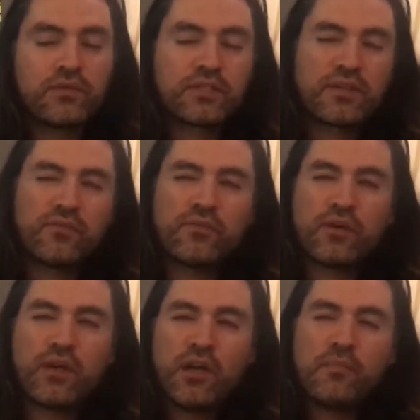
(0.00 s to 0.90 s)
It's a
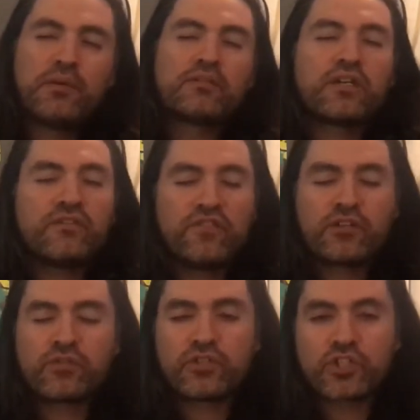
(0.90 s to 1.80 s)
military
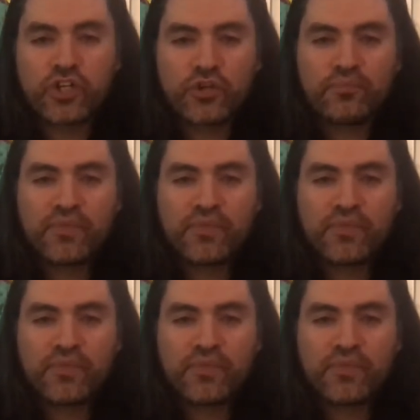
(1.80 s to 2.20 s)
veteran show.